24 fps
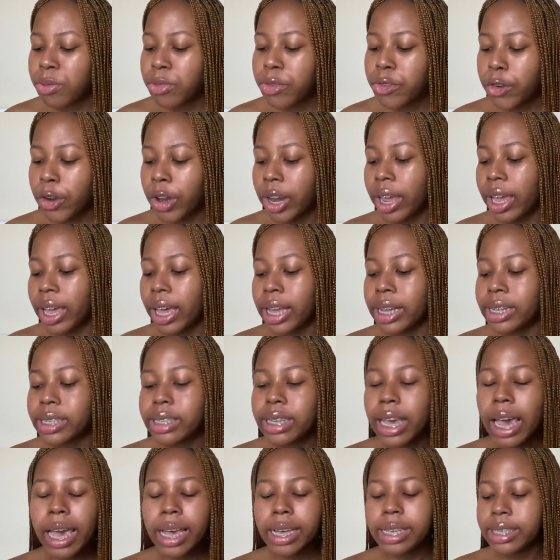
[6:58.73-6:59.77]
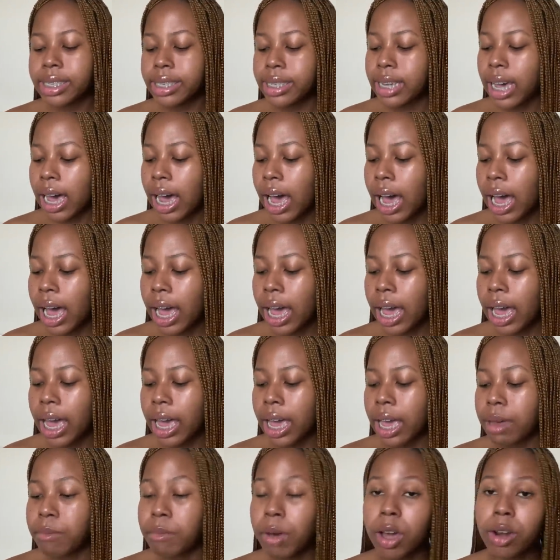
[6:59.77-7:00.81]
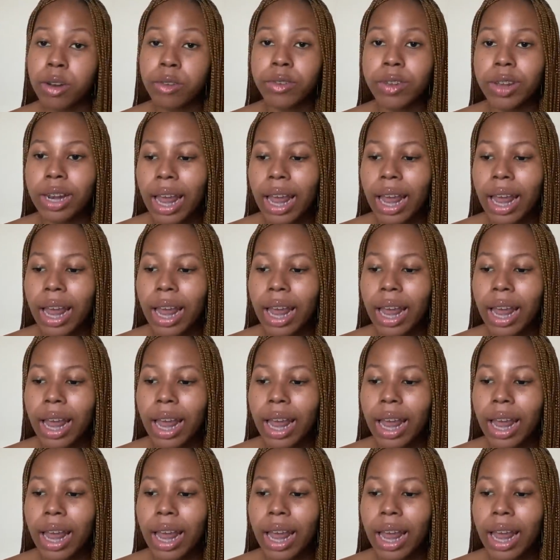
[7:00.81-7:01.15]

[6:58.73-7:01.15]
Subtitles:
Three, it takes time out of your